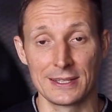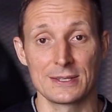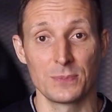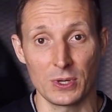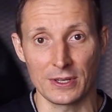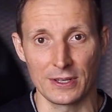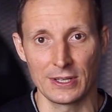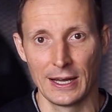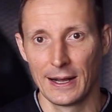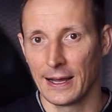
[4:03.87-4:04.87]
this market,
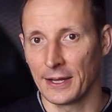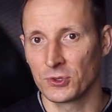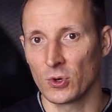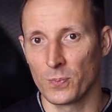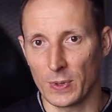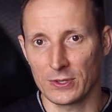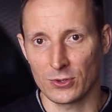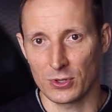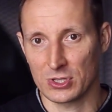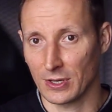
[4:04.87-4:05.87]
and
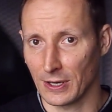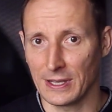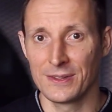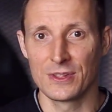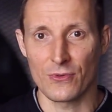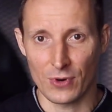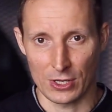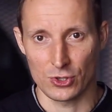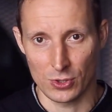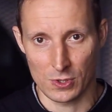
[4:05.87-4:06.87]
competitors are in the
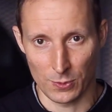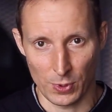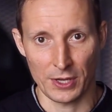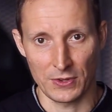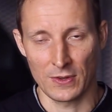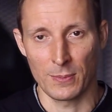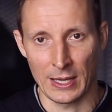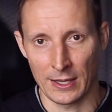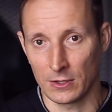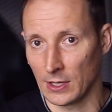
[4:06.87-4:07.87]
rush to supply the
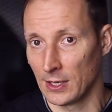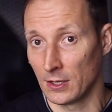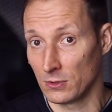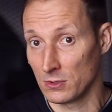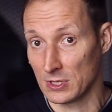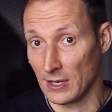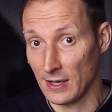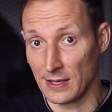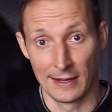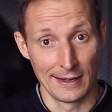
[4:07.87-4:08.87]
demand, and you say,
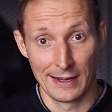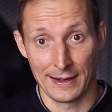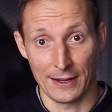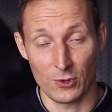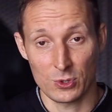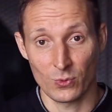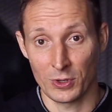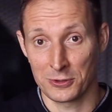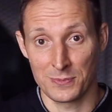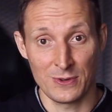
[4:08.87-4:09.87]
hey, I also
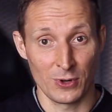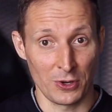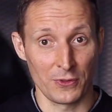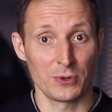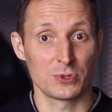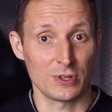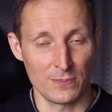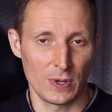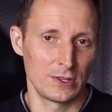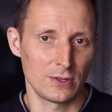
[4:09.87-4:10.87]
want to be one of those
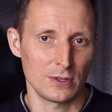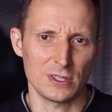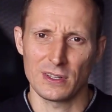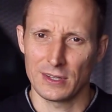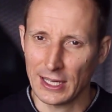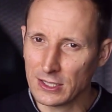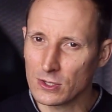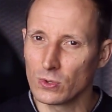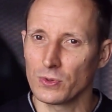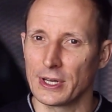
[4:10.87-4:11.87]
competitors. That's
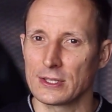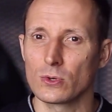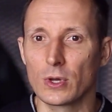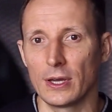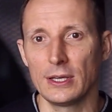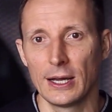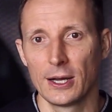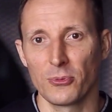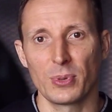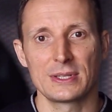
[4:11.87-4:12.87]
cool, that's okay,
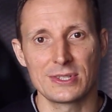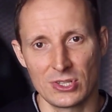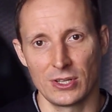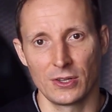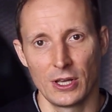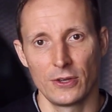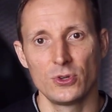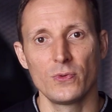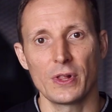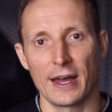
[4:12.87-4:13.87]
but still,
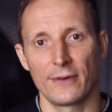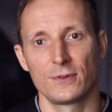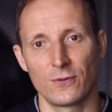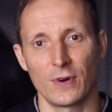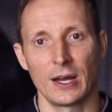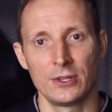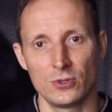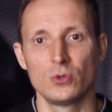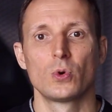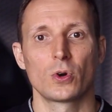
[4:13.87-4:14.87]
you will have to find
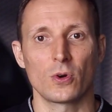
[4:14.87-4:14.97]
your